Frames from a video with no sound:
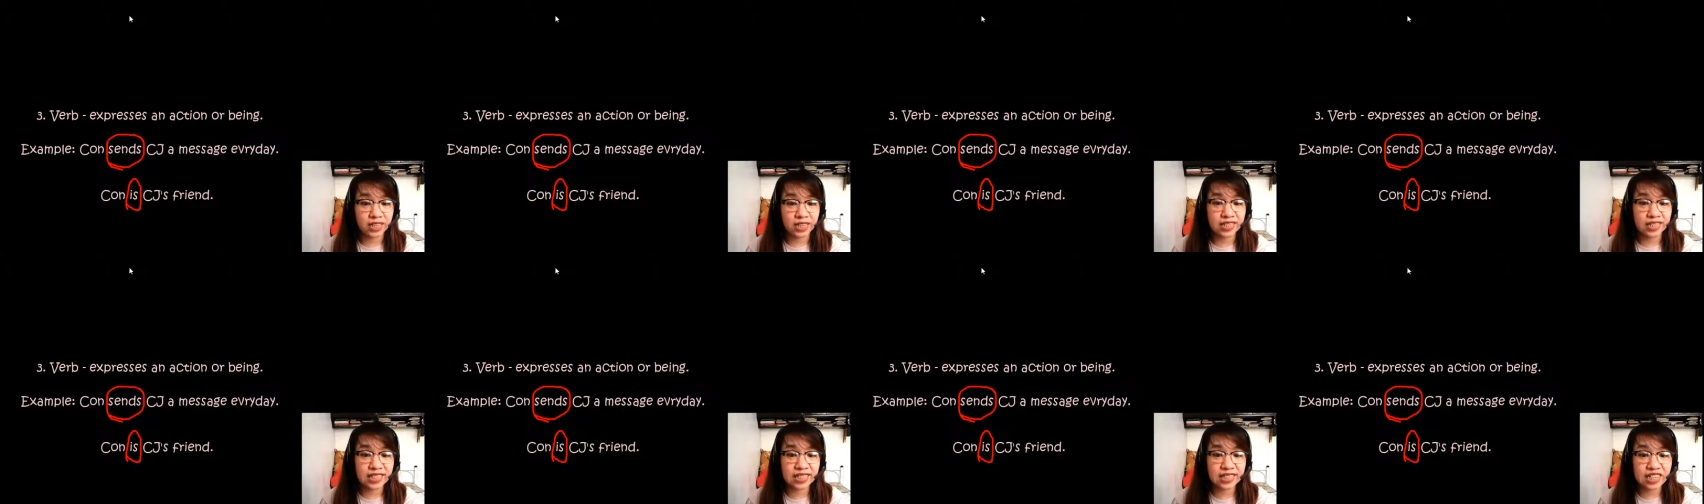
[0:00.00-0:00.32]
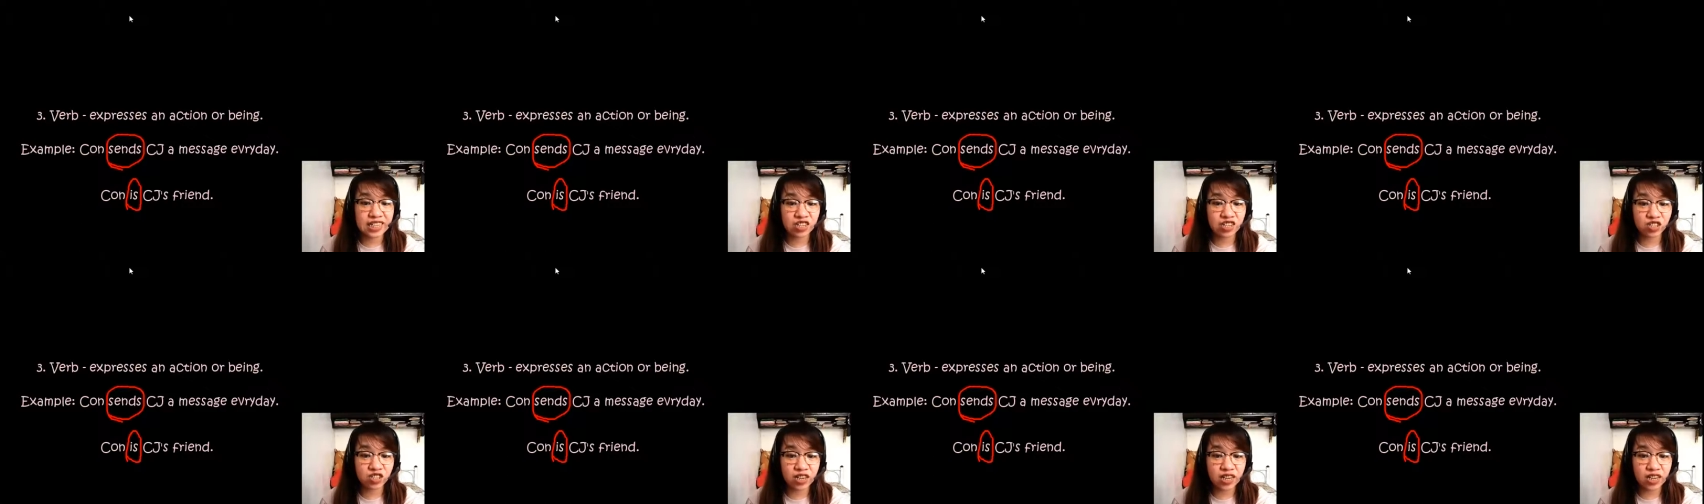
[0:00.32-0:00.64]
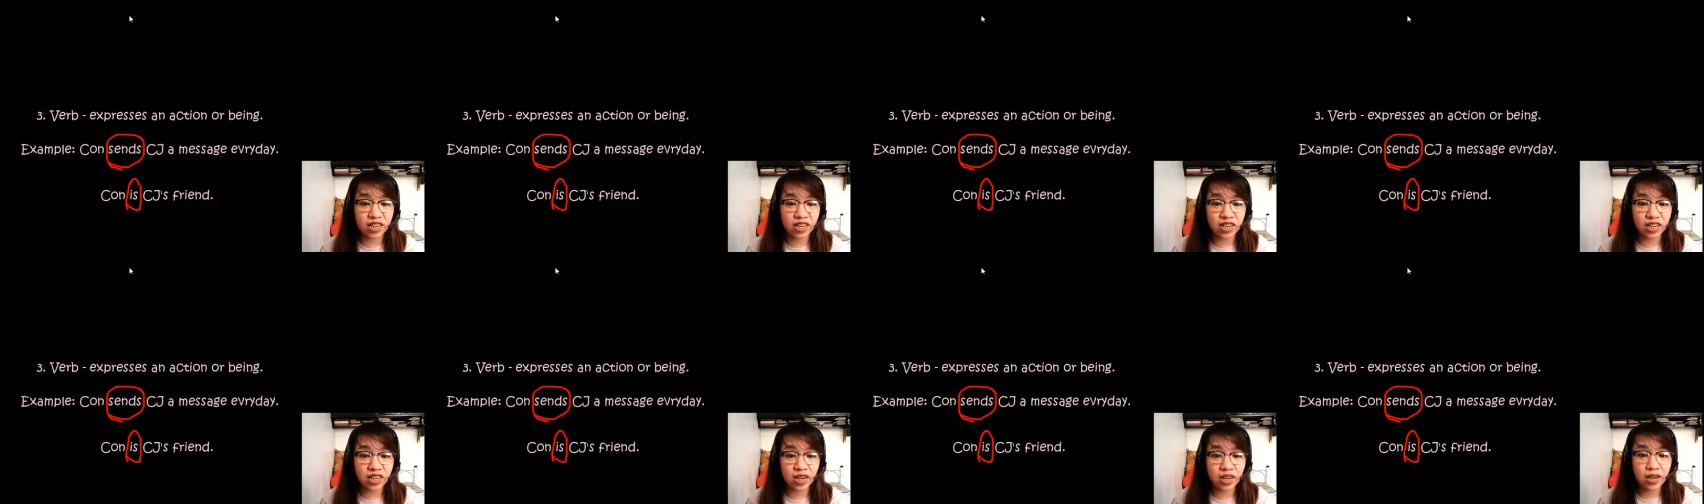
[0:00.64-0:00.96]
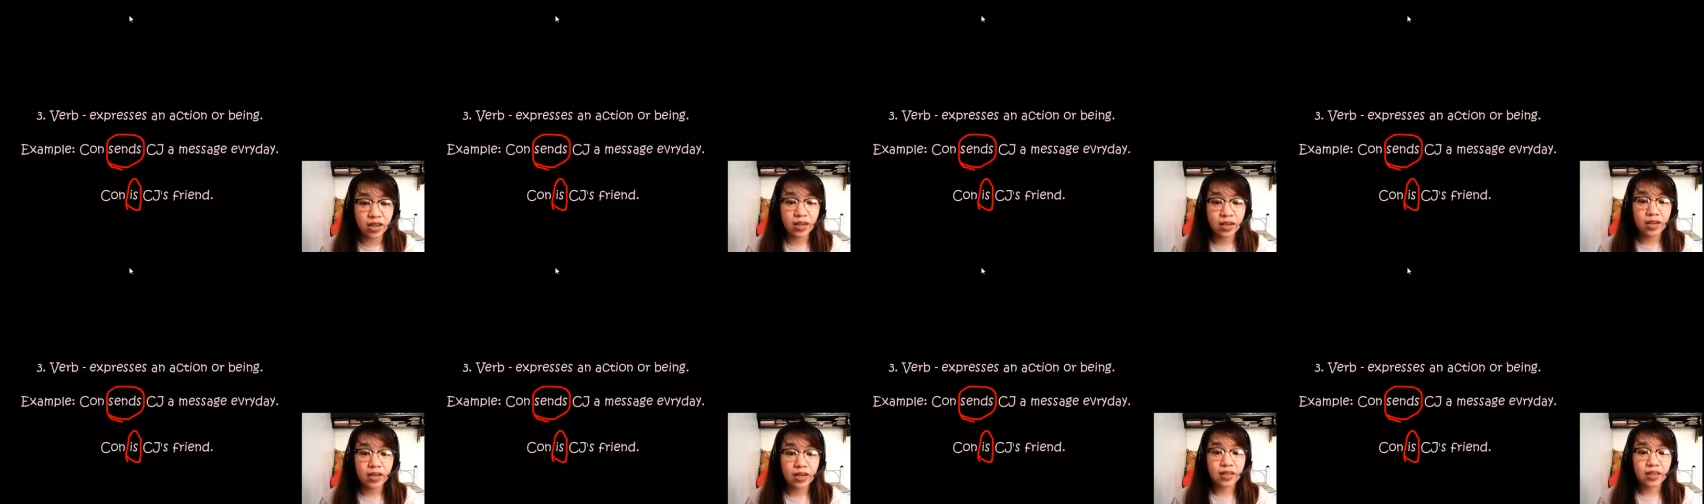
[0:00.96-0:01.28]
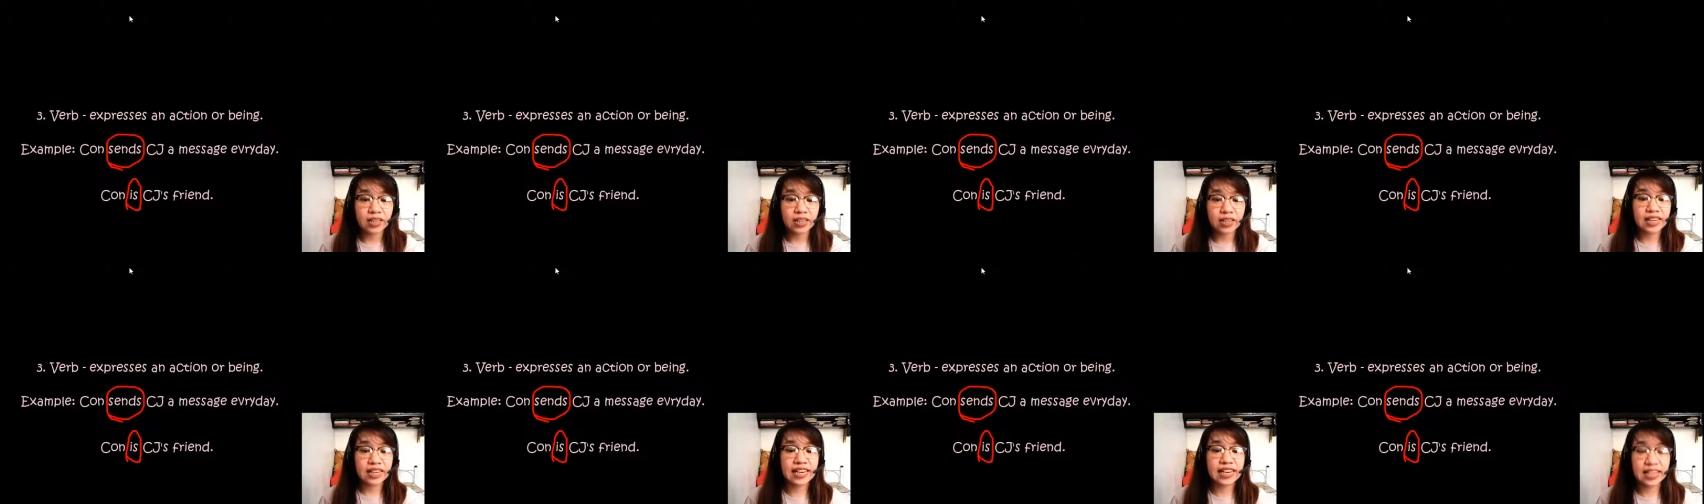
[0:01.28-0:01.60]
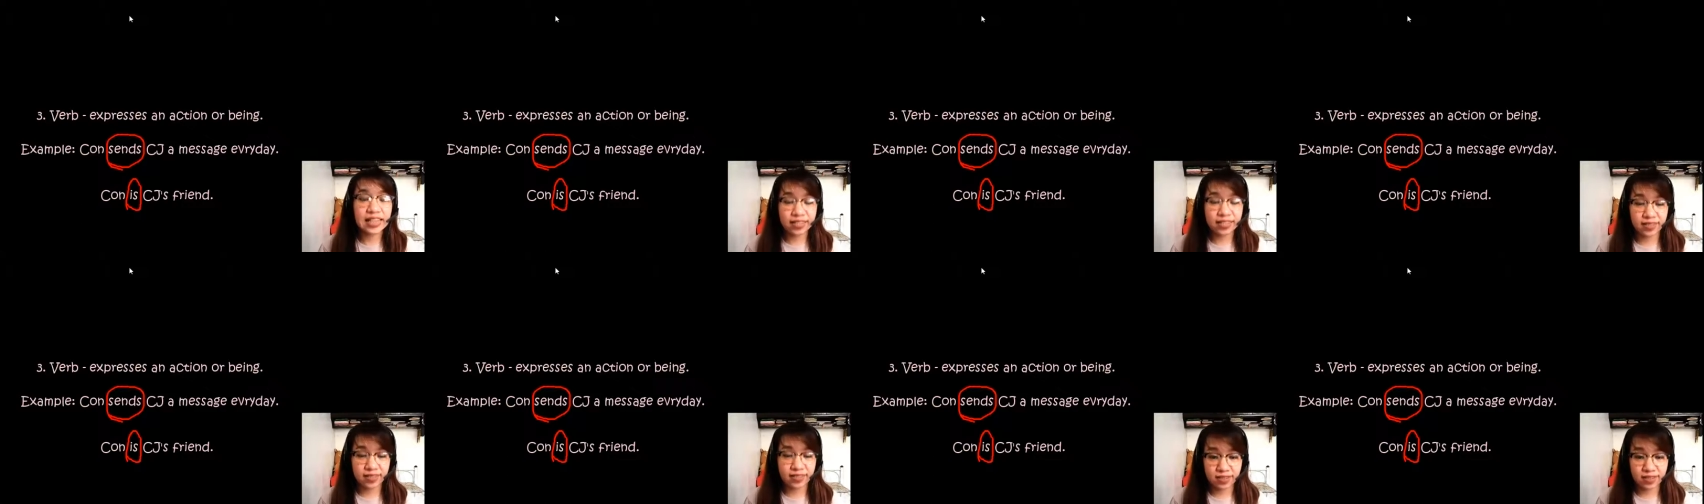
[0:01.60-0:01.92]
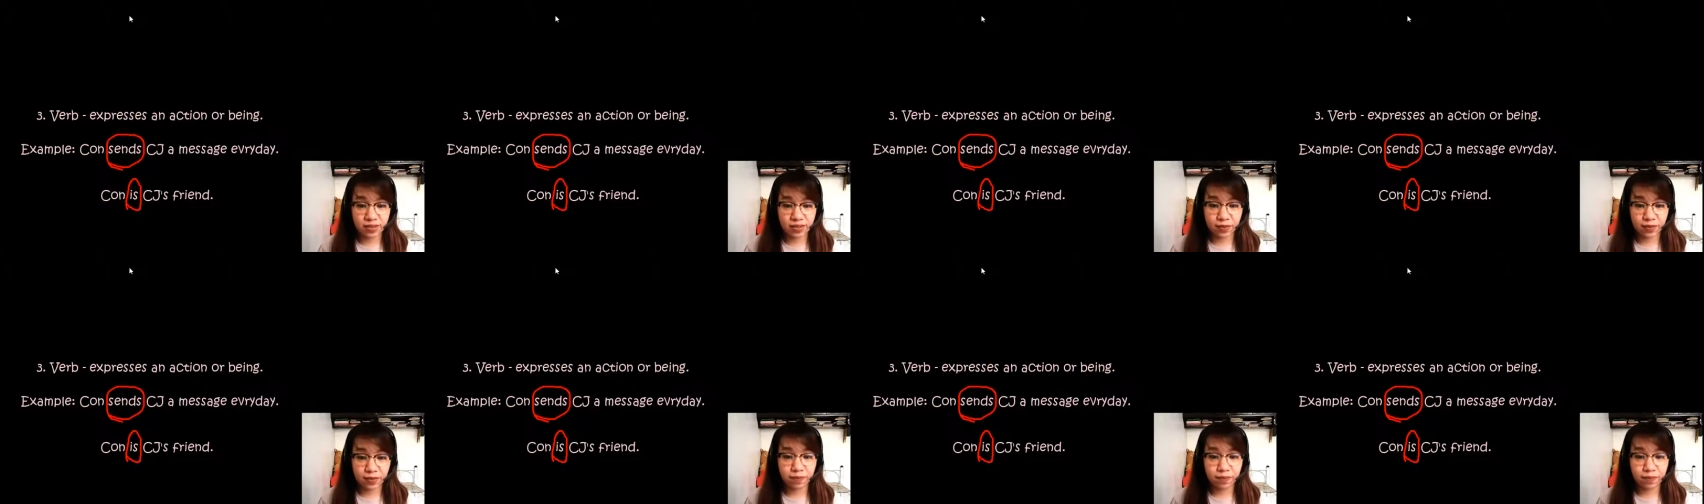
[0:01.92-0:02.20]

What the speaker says: CJ is